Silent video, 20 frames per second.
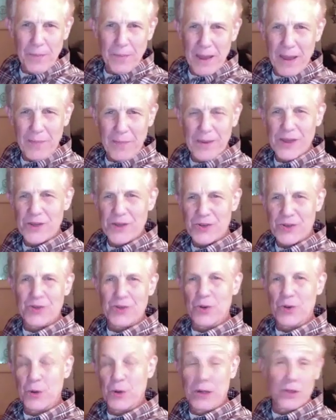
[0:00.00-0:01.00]
babies and
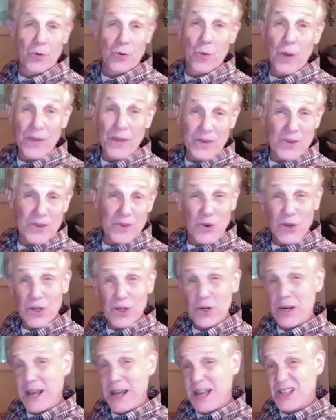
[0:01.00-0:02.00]
you're either with us or
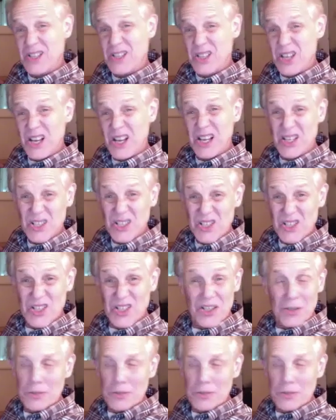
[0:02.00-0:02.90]
you're against us?